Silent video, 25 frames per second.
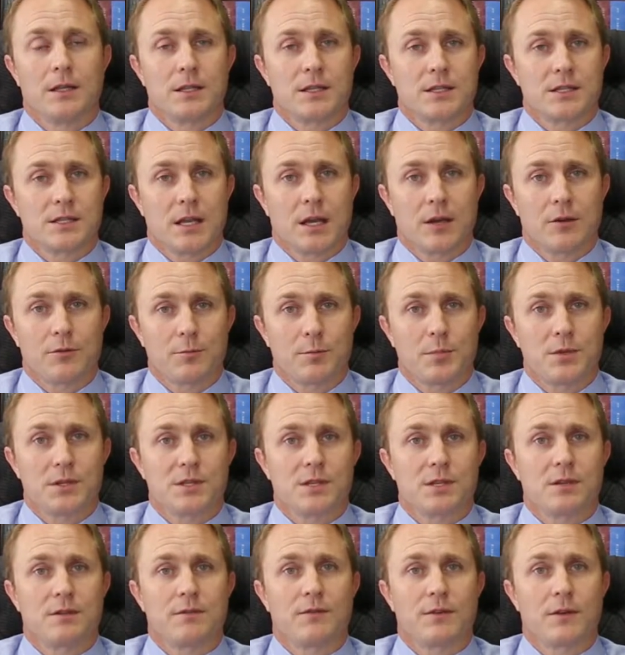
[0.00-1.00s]
the South
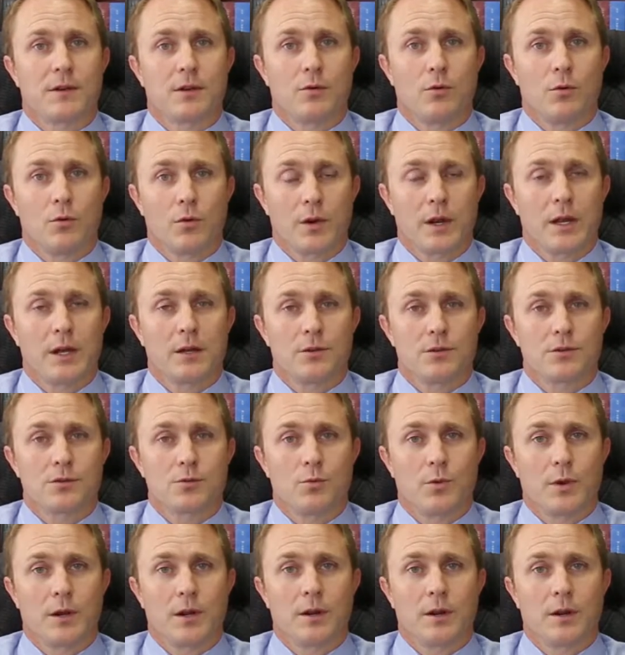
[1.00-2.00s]
Pacific, or
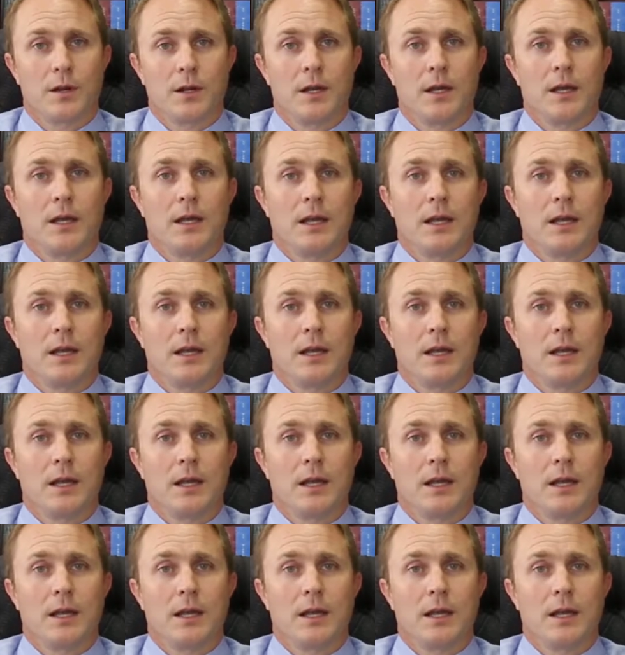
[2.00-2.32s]
elsewhere,